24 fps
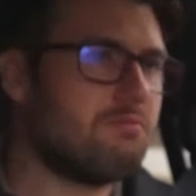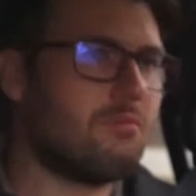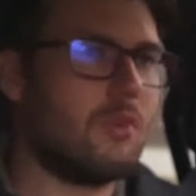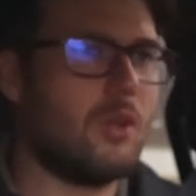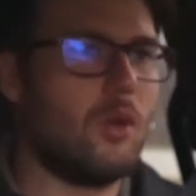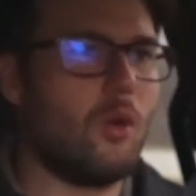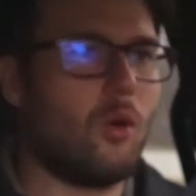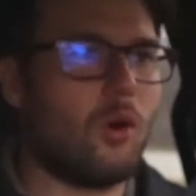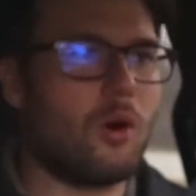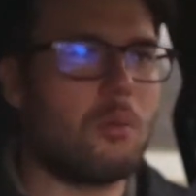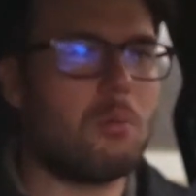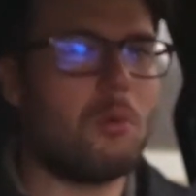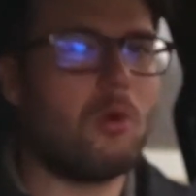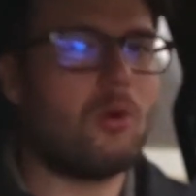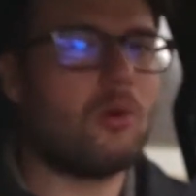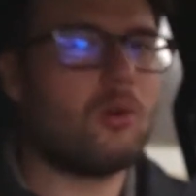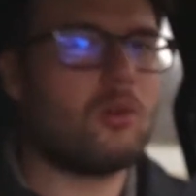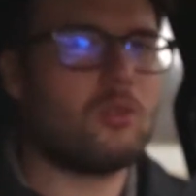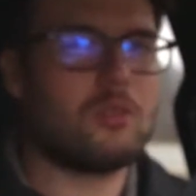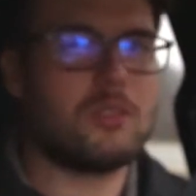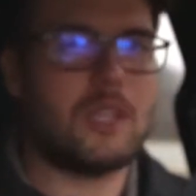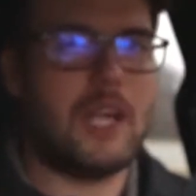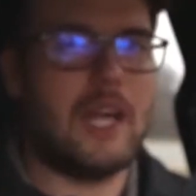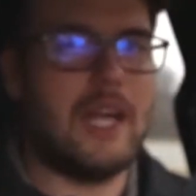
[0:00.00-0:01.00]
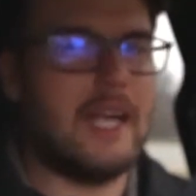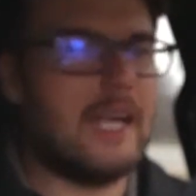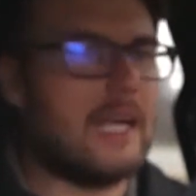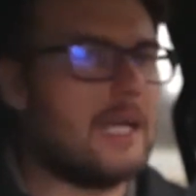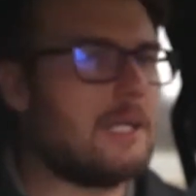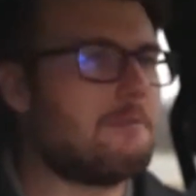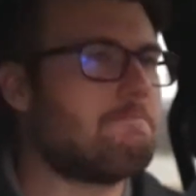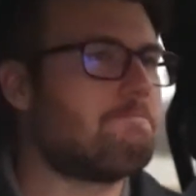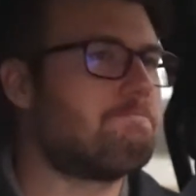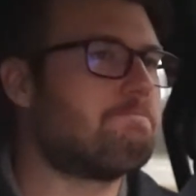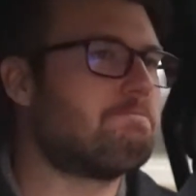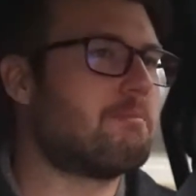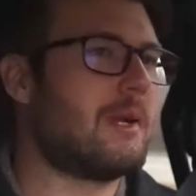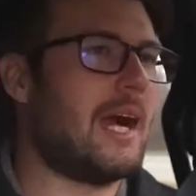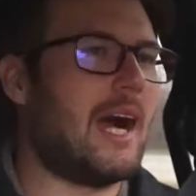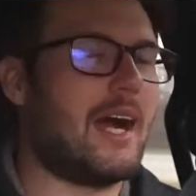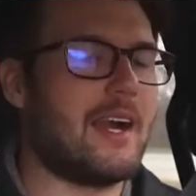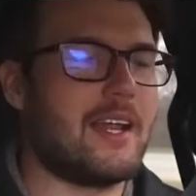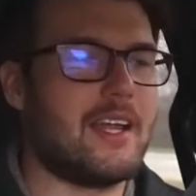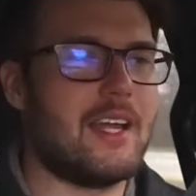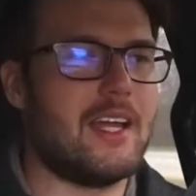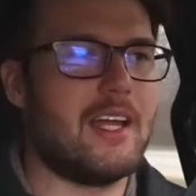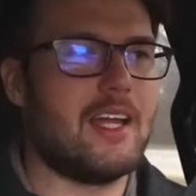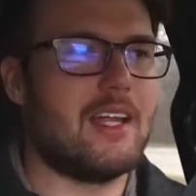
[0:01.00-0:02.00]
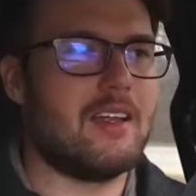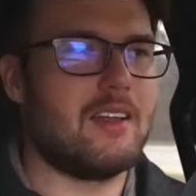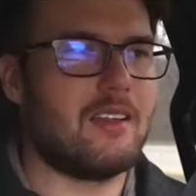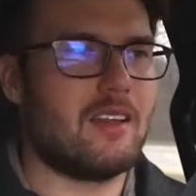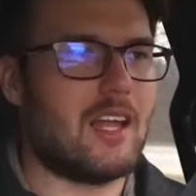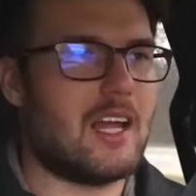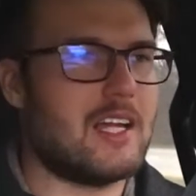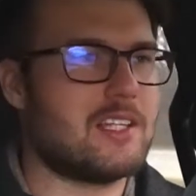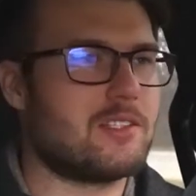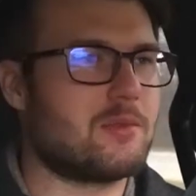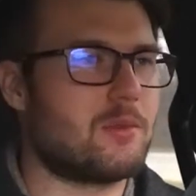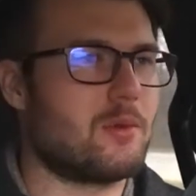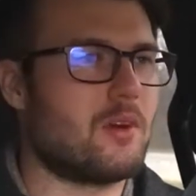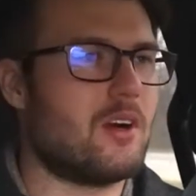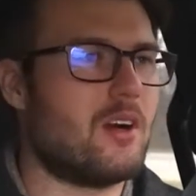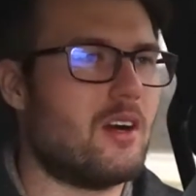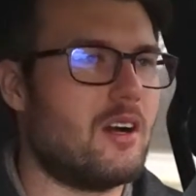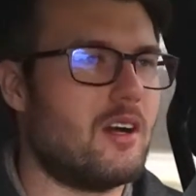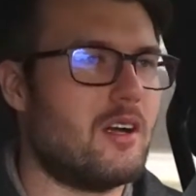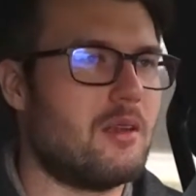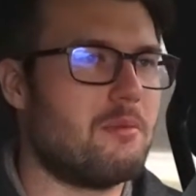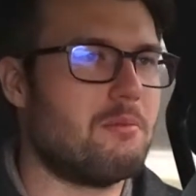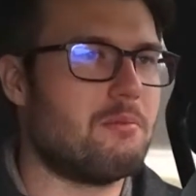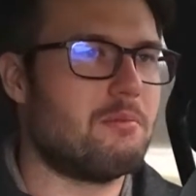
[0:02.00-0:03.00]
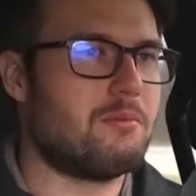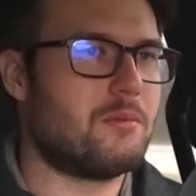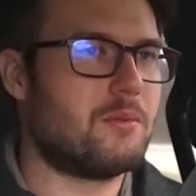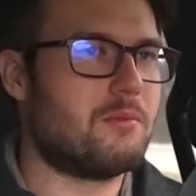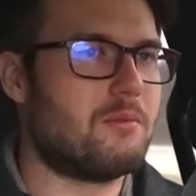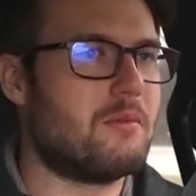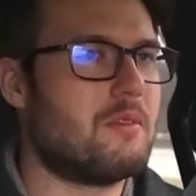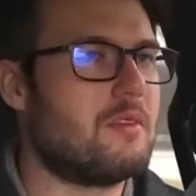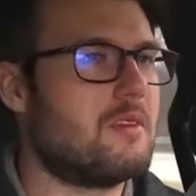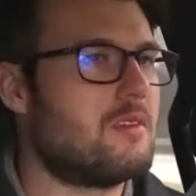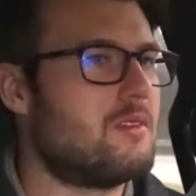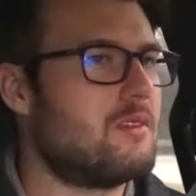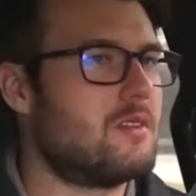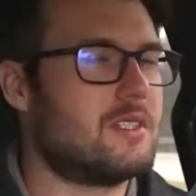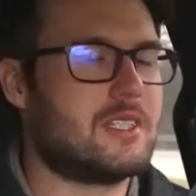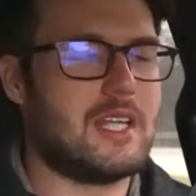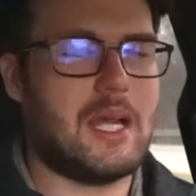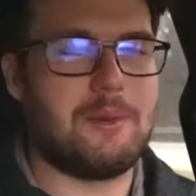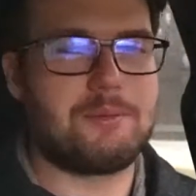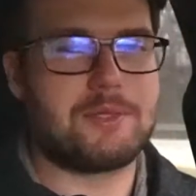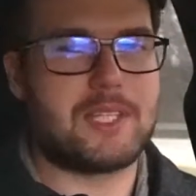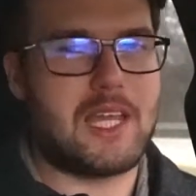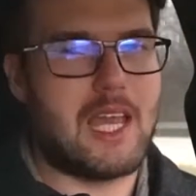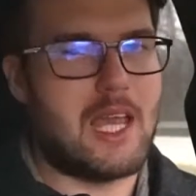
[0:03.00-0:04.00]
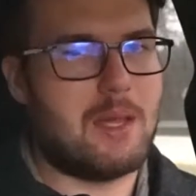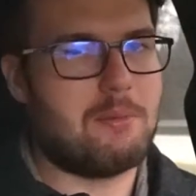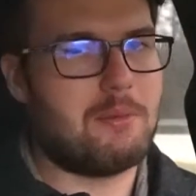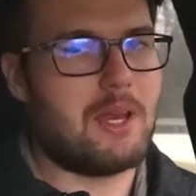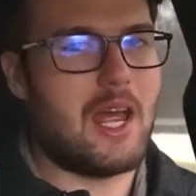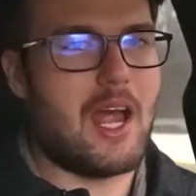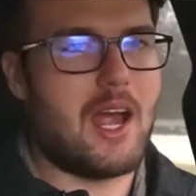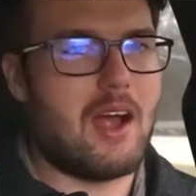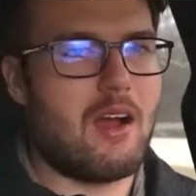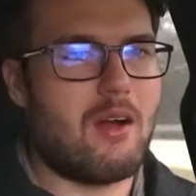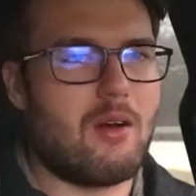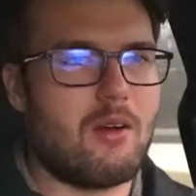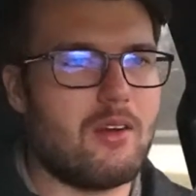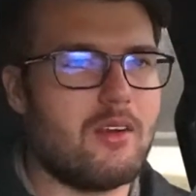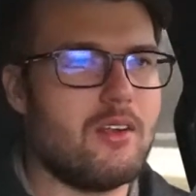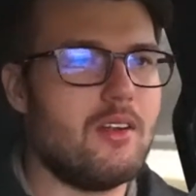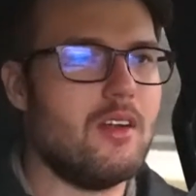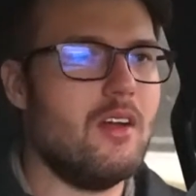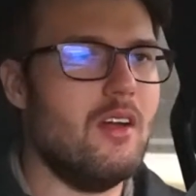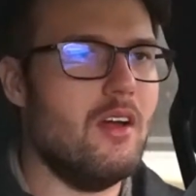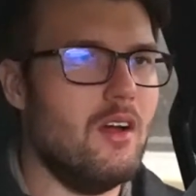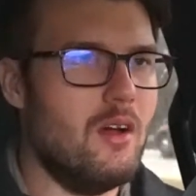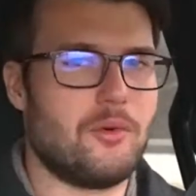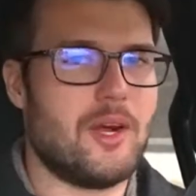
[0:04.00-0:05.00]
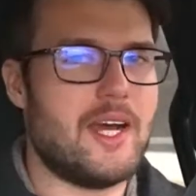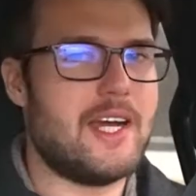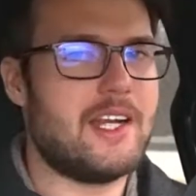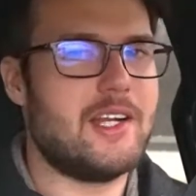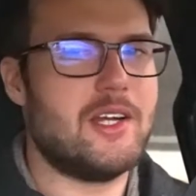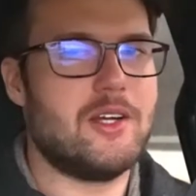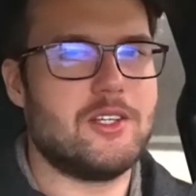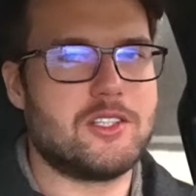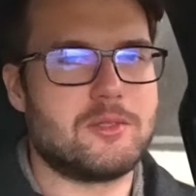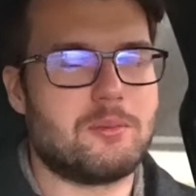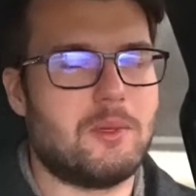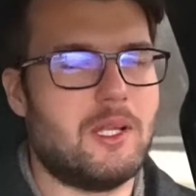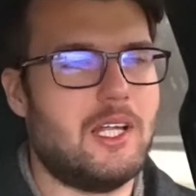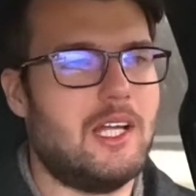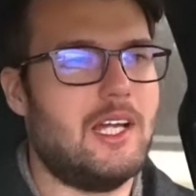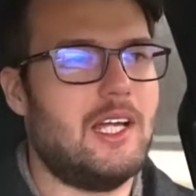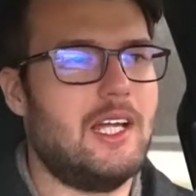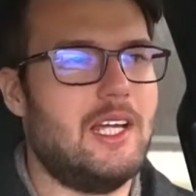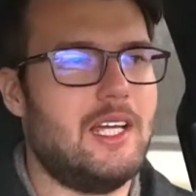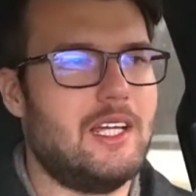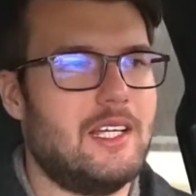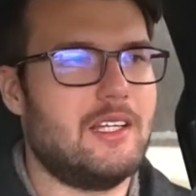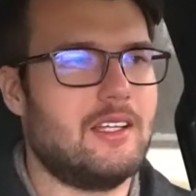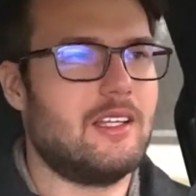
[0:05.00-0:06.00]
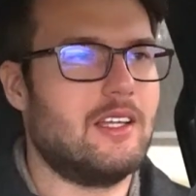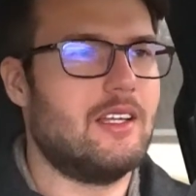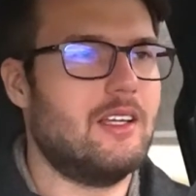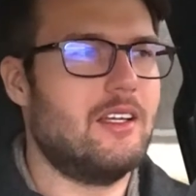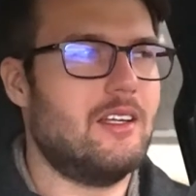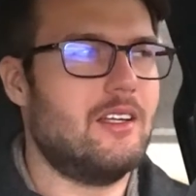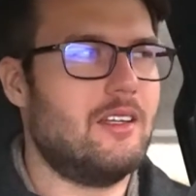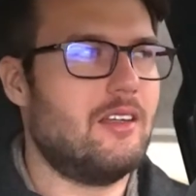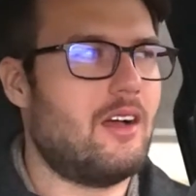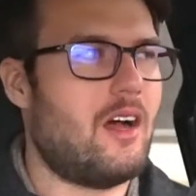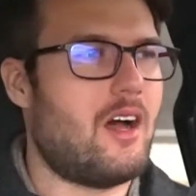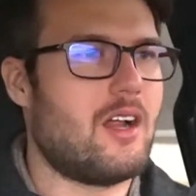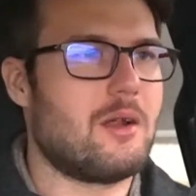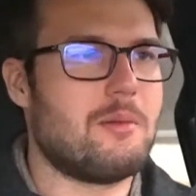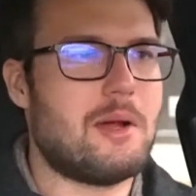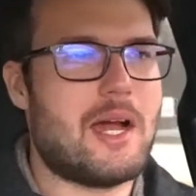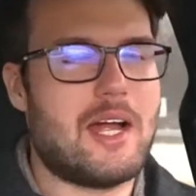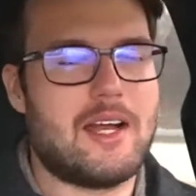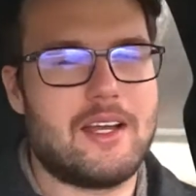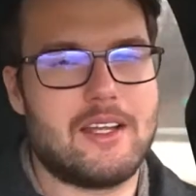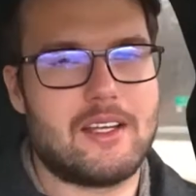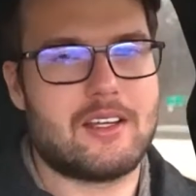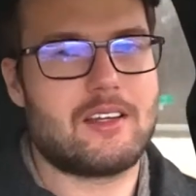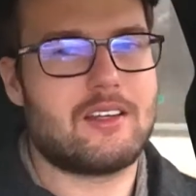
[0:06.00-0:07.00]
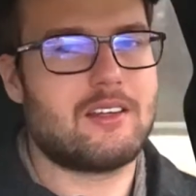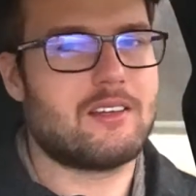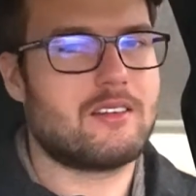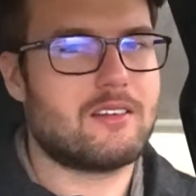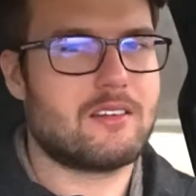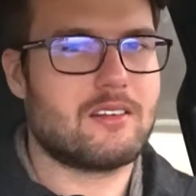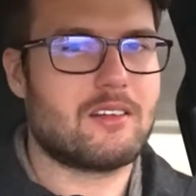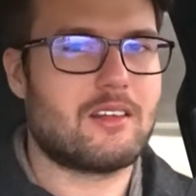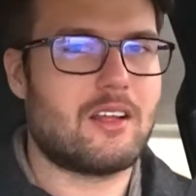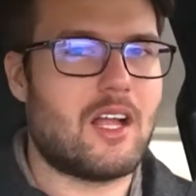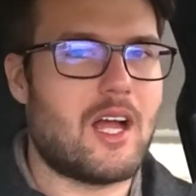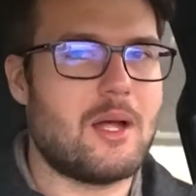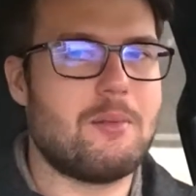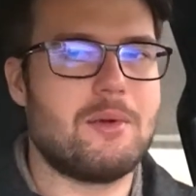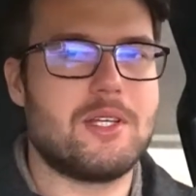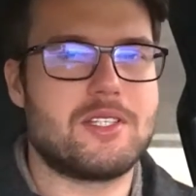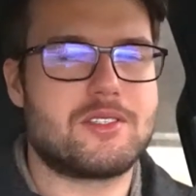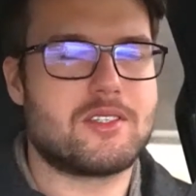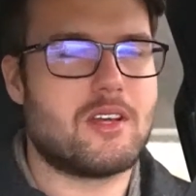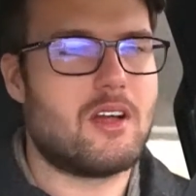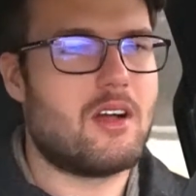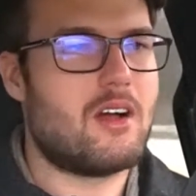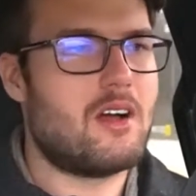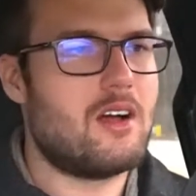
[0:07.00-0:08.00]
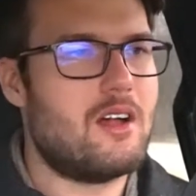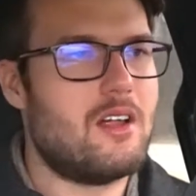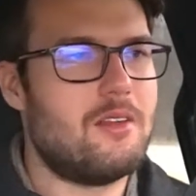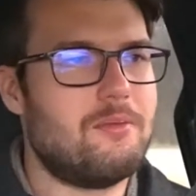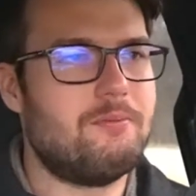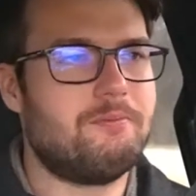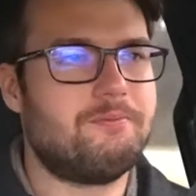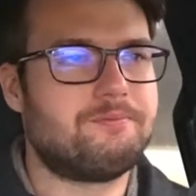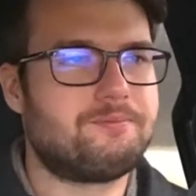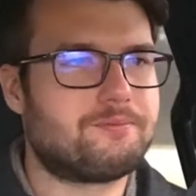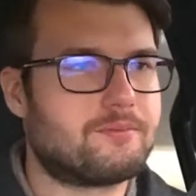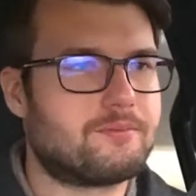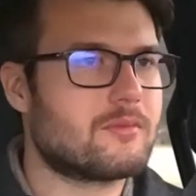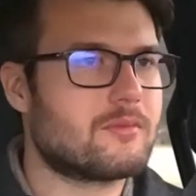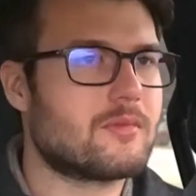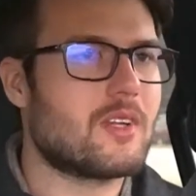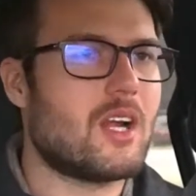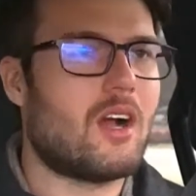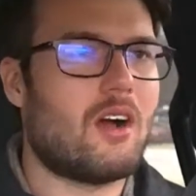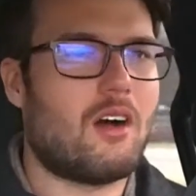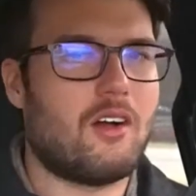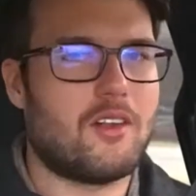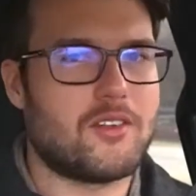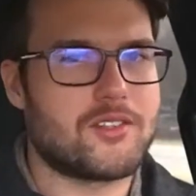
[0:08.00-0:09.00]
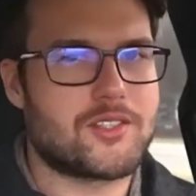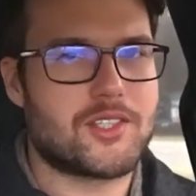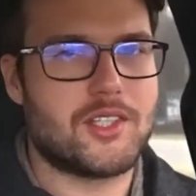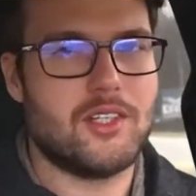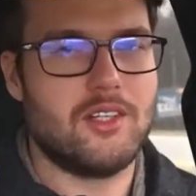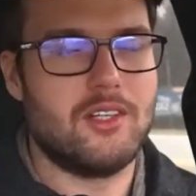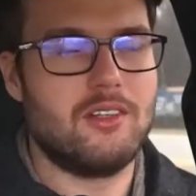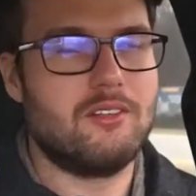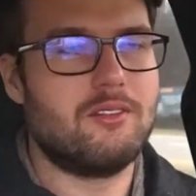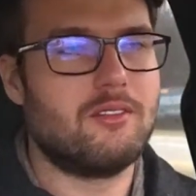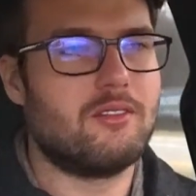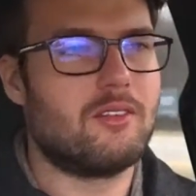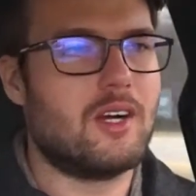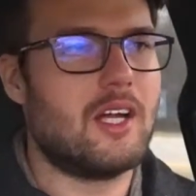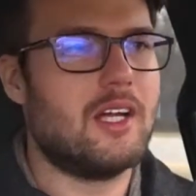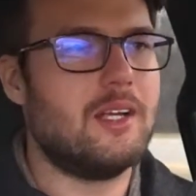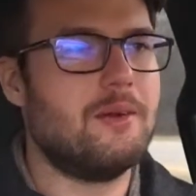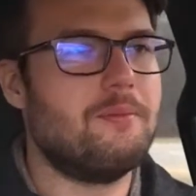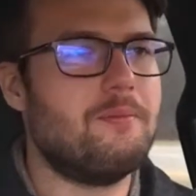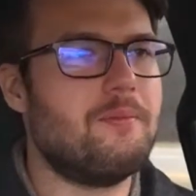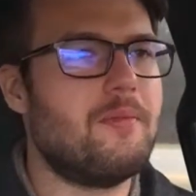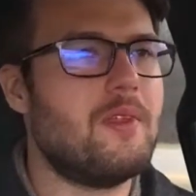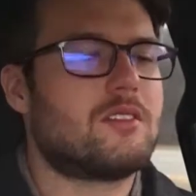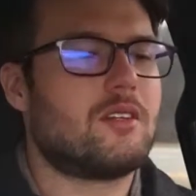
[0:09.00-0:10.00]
normal, like got in, lights were on, steps came down, radio's playing, the automatic climate's on, all's good, right?